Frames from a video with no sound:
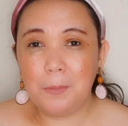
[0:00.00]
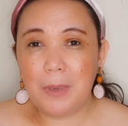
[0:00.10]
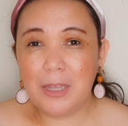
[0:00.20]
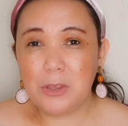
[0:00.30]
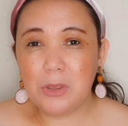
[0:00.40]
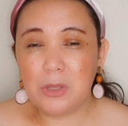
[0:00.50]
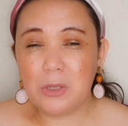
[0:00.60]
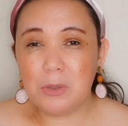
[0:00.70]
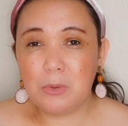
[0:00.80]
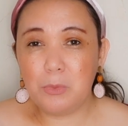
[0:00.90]
it
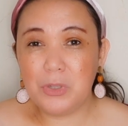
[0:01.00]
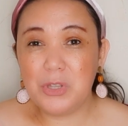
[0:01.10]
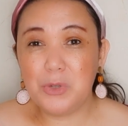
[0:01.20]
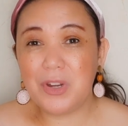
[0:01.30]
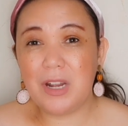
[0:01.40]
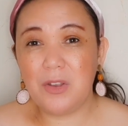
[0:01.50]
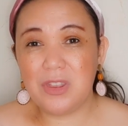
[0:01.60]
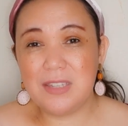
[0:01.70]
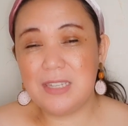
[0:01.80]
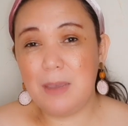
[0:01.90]
would turn out
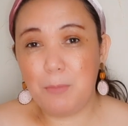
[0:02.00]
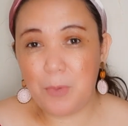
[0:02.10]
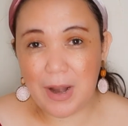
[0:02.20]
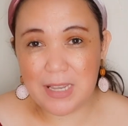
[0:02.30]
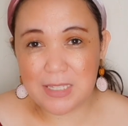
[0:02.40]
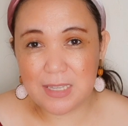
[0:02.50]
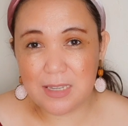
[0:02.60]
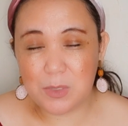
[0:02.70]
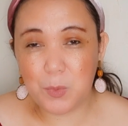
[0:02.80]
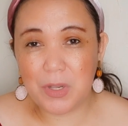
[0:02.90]
the same price
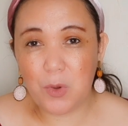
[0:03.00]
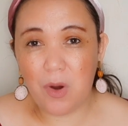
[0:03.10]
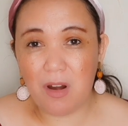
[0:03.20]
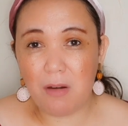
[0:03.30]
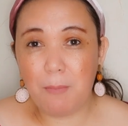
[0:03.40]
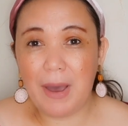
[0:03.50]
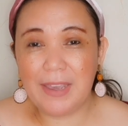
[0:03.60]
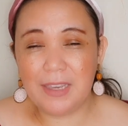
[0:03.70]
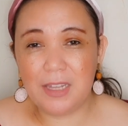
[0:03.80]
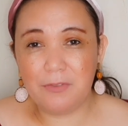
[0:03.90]
as when you are
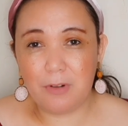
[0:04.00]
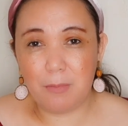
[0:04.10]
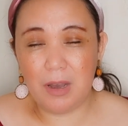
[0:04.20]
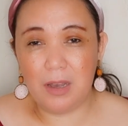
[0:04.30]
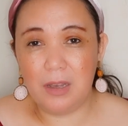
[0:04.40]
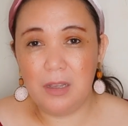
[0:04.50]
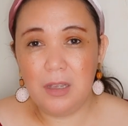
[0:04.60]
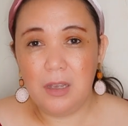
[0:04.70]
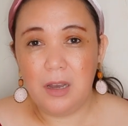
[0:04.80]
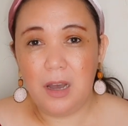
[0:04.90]
buying it from a
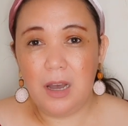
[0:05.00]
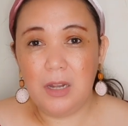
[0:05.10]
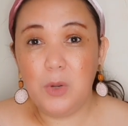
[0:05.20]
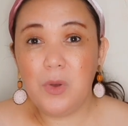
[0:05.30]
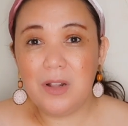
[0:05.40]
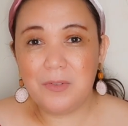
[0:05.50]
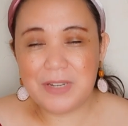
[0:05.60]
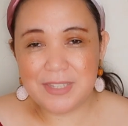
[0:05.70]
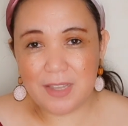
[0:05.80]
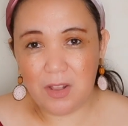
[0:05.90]
local
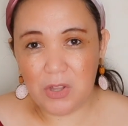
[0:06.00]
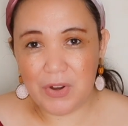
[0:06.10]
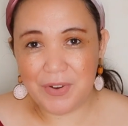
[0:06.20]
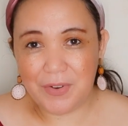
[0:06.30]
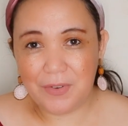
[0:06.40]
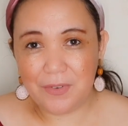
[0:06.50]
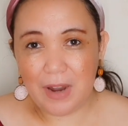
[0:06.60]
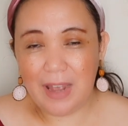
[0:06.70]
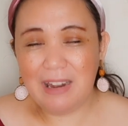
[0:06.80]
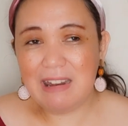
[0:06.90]
reseller.
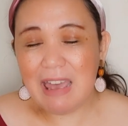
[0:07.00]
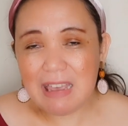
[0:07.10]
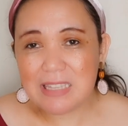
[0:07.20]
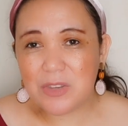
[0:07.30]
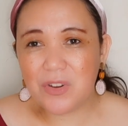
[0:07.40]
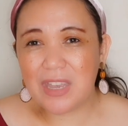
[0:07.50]
Unless you're